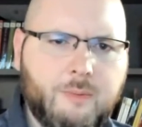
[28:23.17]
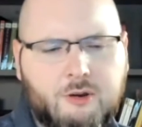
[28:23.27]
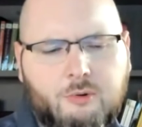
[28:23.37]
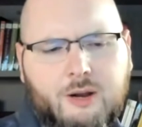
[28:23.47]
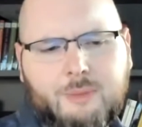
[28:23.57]

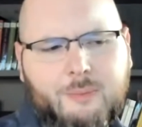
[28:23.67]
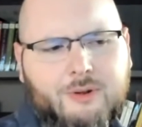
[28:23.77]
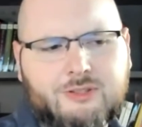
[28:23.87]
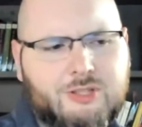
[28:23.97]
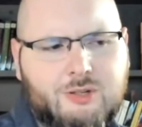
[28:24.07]
You want
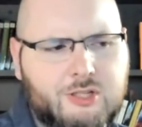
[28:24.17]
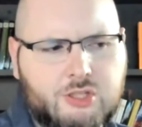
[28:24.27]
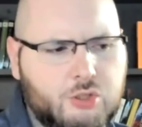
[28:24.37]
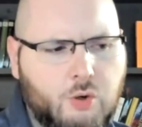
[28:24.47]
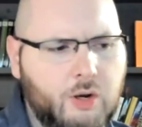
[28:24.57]
people to
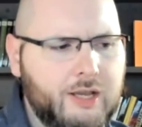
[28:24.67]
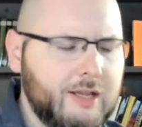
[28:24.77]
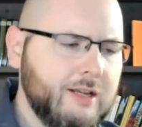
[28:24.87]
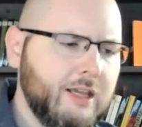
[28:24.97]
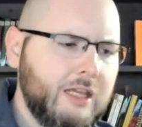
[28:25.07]
enjoy it.
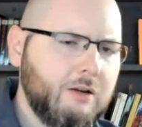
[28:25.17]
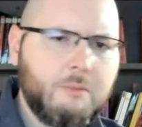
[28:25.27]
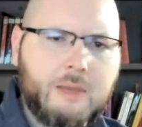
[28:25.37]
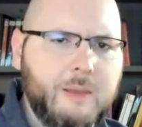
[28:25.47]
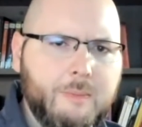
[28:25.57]
You want to
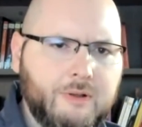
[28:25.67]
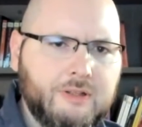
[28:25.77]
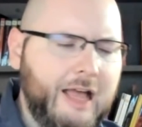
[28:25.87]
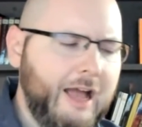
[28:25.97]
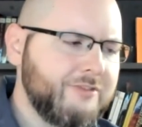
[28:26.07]
make people
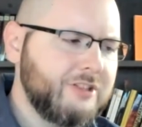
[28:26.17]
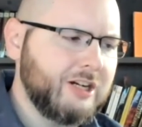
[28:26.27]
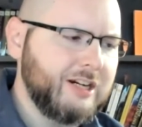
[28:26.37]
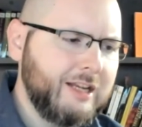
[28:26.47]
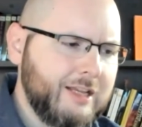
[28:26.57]
laugh
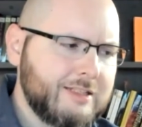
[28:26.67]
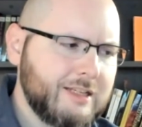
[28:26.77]
during it.